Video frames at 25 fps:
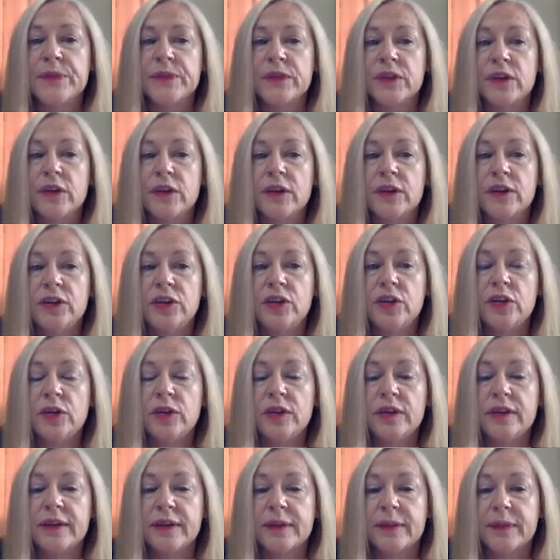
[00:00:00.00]
So
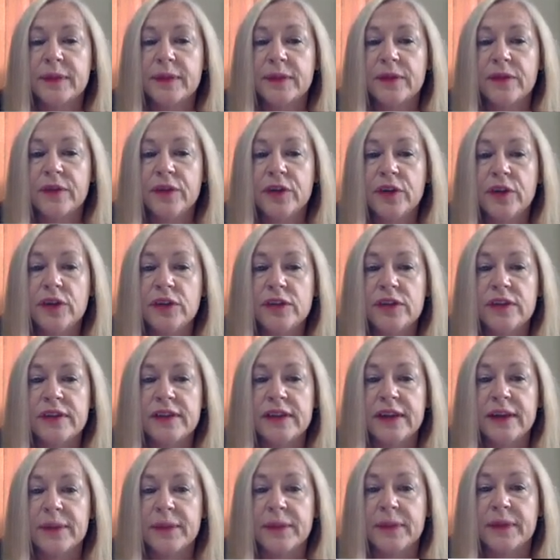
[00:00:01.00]
the first
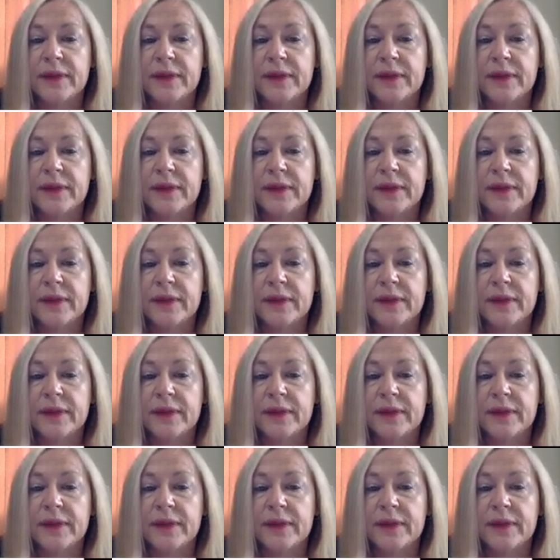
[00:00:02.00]
step